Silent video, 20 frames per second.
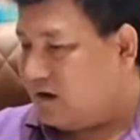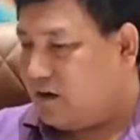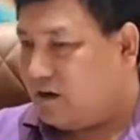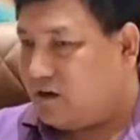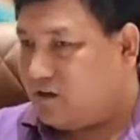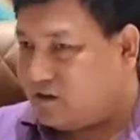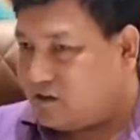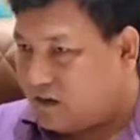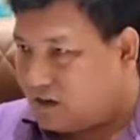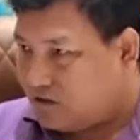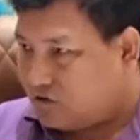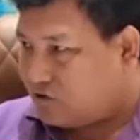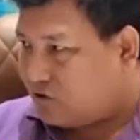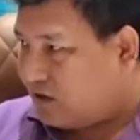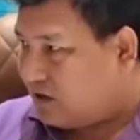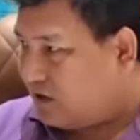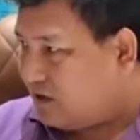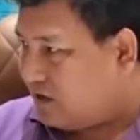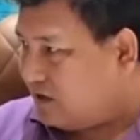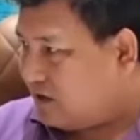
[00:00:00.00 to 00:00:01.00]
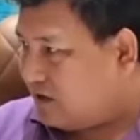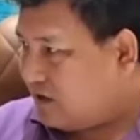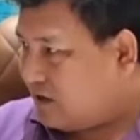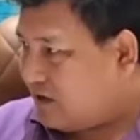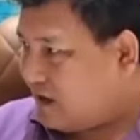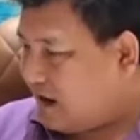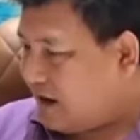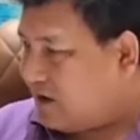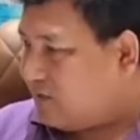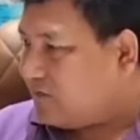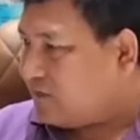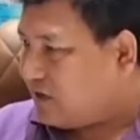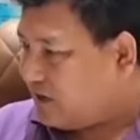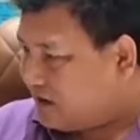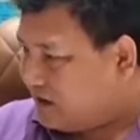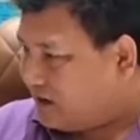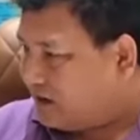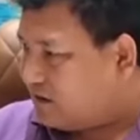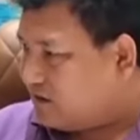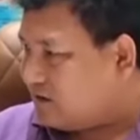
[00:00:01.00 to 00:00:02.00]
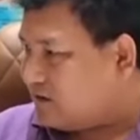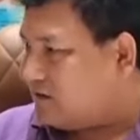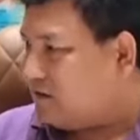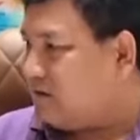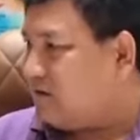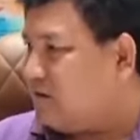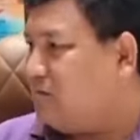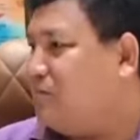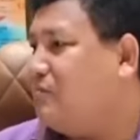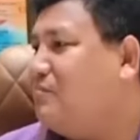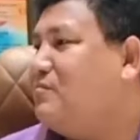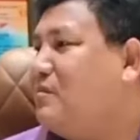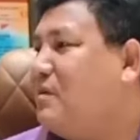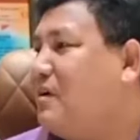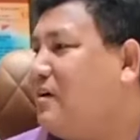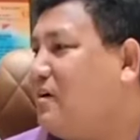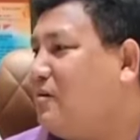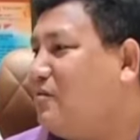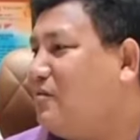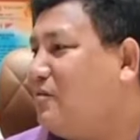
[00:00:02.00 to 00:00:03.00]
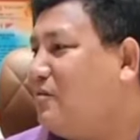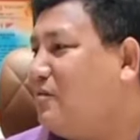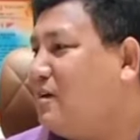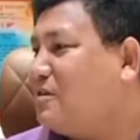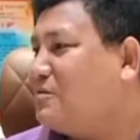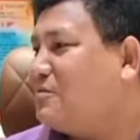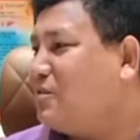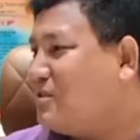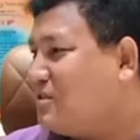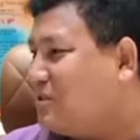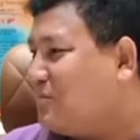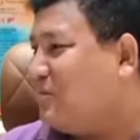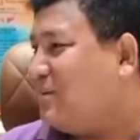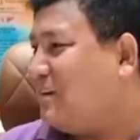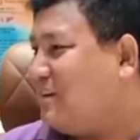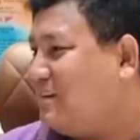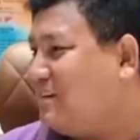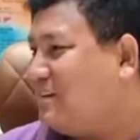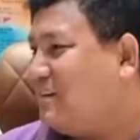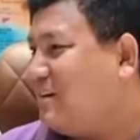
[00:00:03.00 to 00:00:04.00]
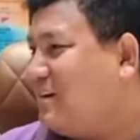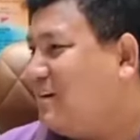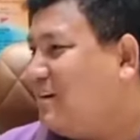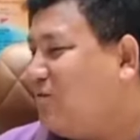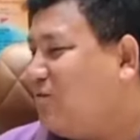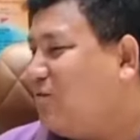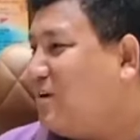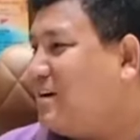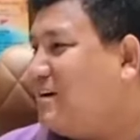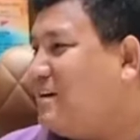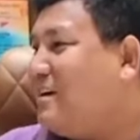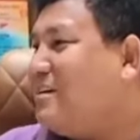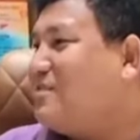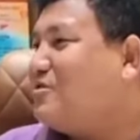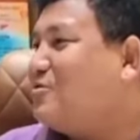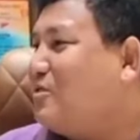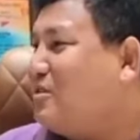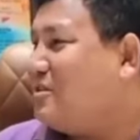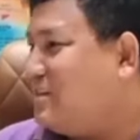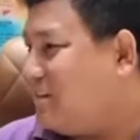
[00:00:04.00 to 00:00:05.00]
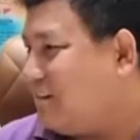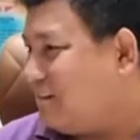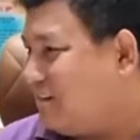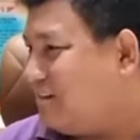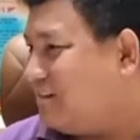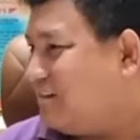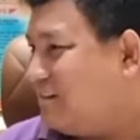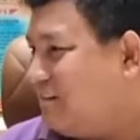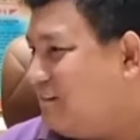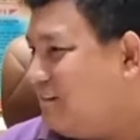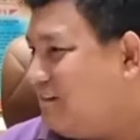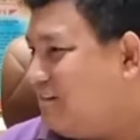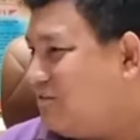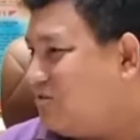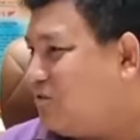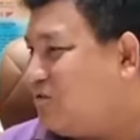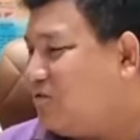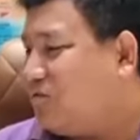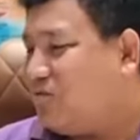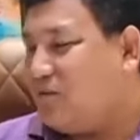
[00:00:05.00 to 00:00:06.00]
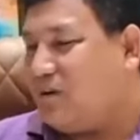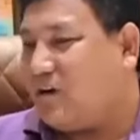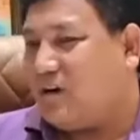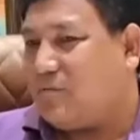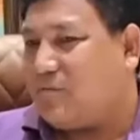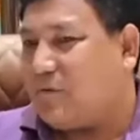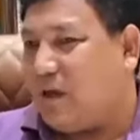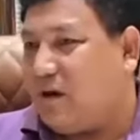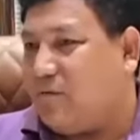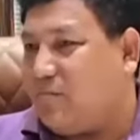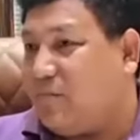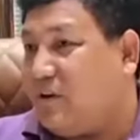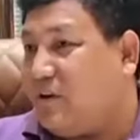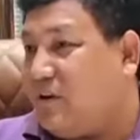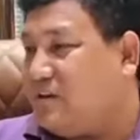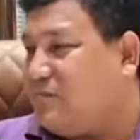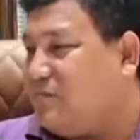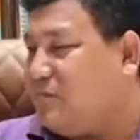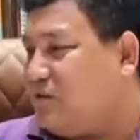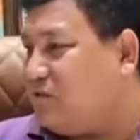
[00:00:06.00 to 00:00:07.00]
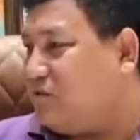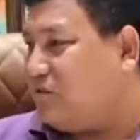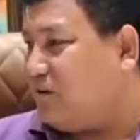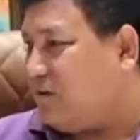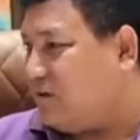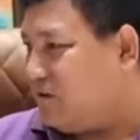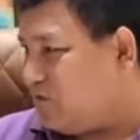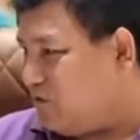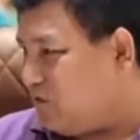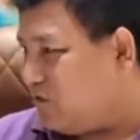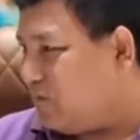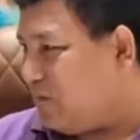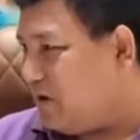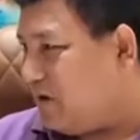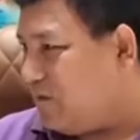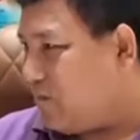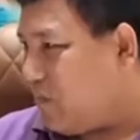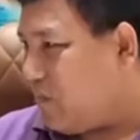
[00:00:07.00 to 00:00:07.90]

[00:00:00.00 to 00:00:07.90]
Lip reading: Intentionally, I am taking the, you know, responsibility, what they are soldiering. So we have happiness mission in government.